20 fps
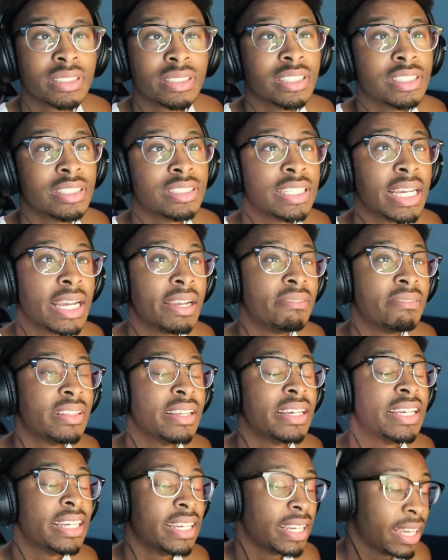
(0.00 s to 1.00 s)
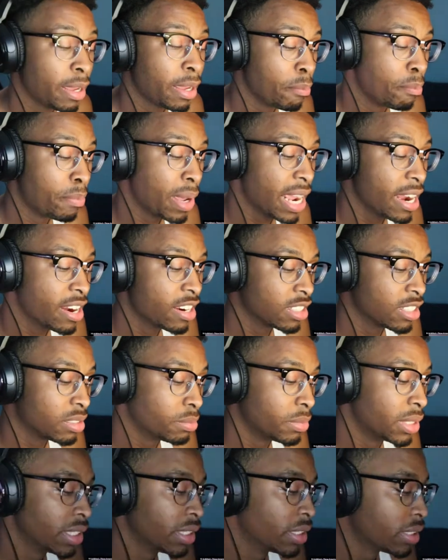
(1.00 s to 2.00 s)
to save the
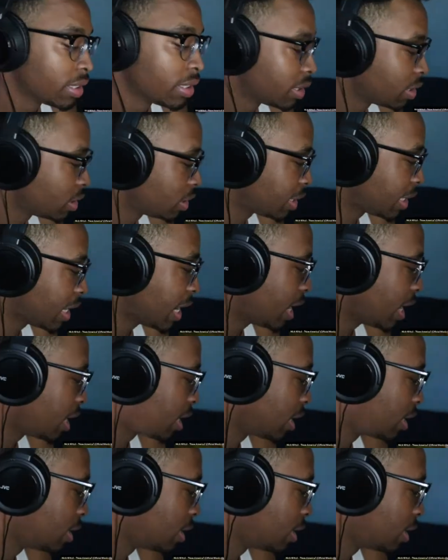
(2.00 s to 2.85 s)
embarrassment. God